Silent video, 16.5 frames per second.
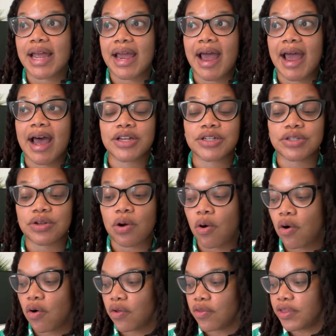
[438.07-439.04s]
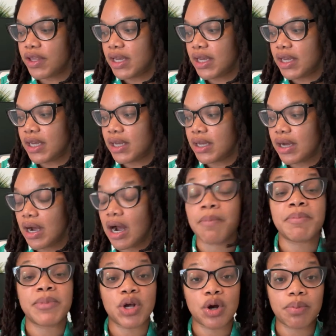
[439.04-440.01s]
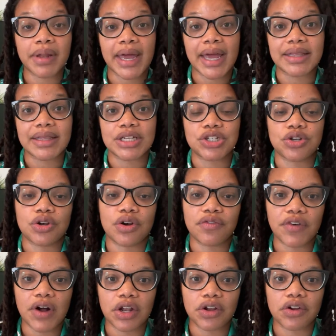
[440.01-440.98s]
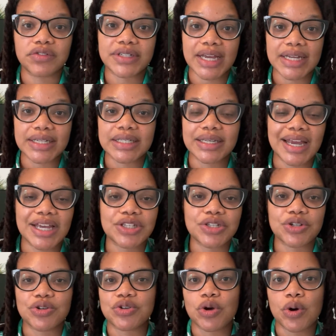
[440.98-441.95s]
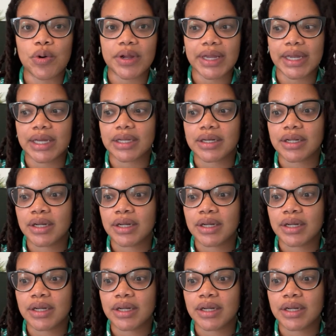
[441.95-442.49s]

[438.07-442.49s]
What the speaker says: it has all the meal plan that you can follow day to day so you don't get,